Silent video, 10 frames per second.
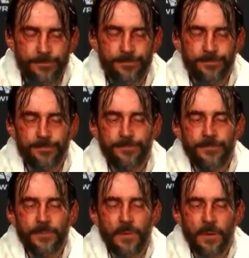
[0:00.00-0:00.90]

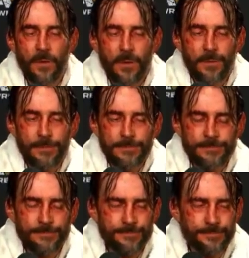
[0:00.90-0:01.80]

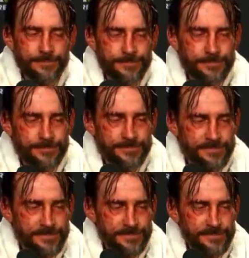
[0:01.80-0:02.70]

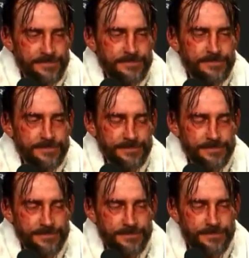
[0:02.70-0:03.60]

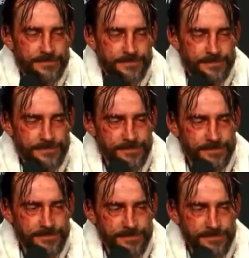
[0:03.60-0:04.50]

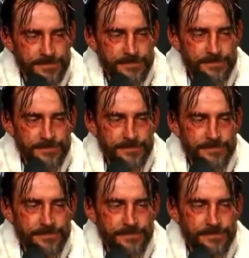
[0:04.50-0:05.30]
(silent)